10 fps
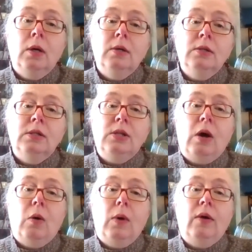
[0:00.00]

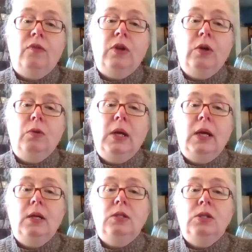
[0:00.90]
So if you
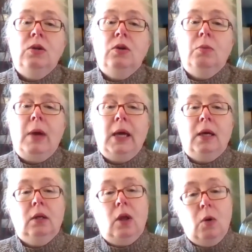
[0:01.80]
need to make
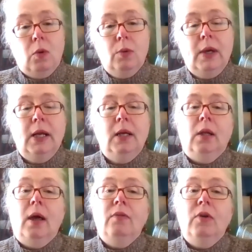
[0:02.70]
it a lower reading
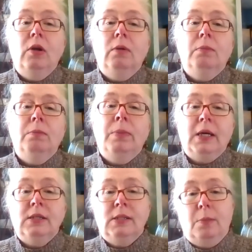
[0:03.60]
level,
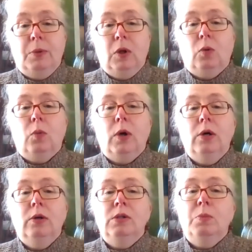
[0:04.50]
pick simpler
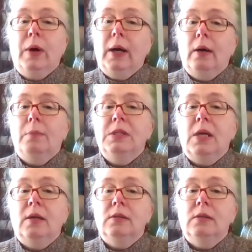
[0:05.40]
words, break up
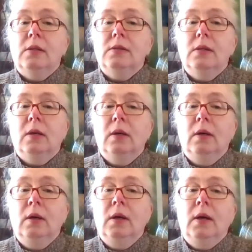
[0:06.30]
sentences.
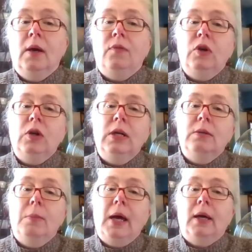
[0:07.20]
If you need
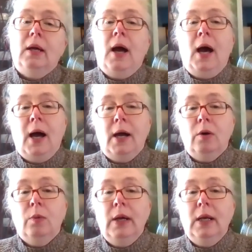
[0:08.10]
to make it a
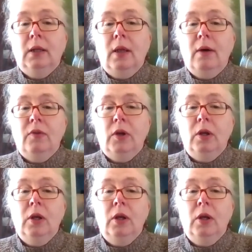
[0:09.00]
higher reading level,